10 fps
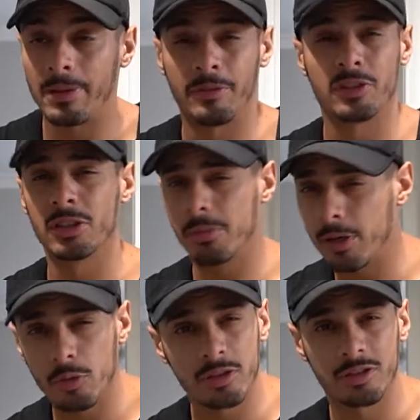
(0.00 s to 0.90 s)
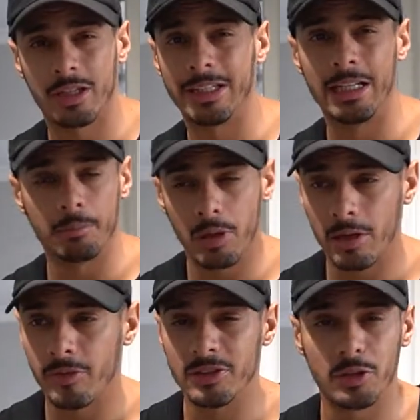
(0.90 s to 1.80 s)
If you're somebody who doesn't like eating
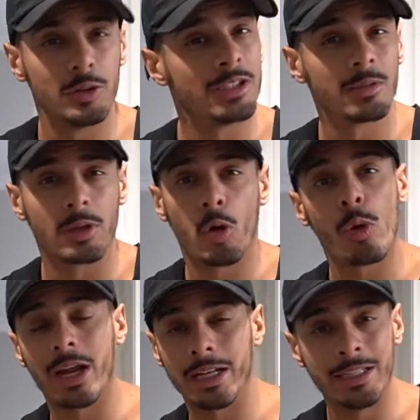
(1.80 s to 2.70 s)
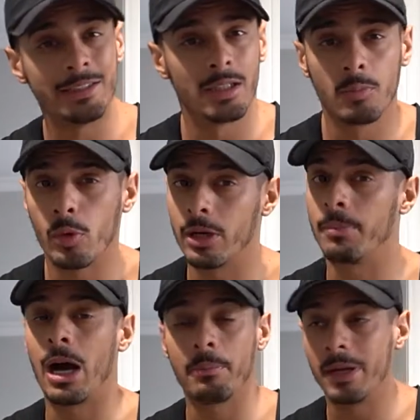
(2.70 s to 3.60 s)
breakfast and you need something quick and easy in the morning to
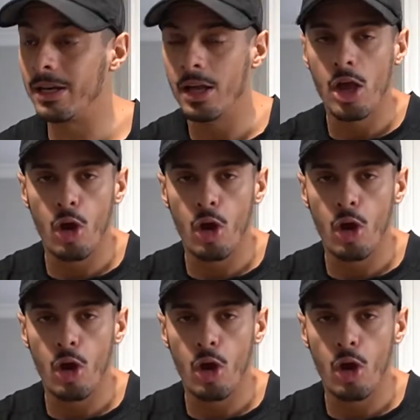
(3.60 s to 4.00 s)
pop in,